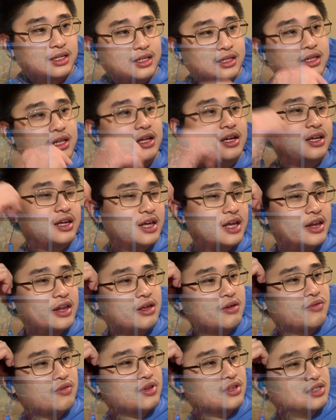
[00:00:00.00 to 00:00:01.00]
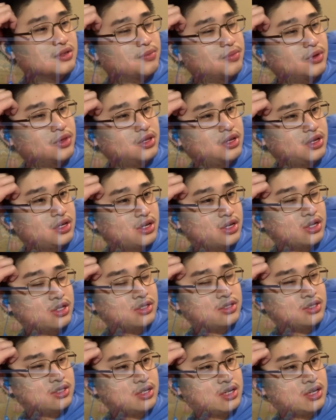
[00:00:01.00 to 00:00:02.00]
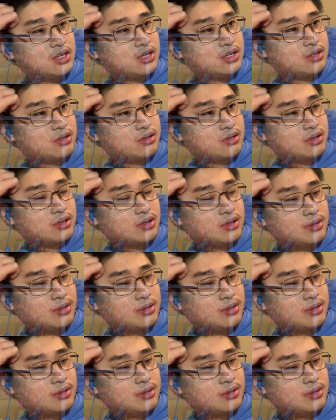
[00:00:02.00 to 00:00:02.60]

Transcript: letting any of his abilities to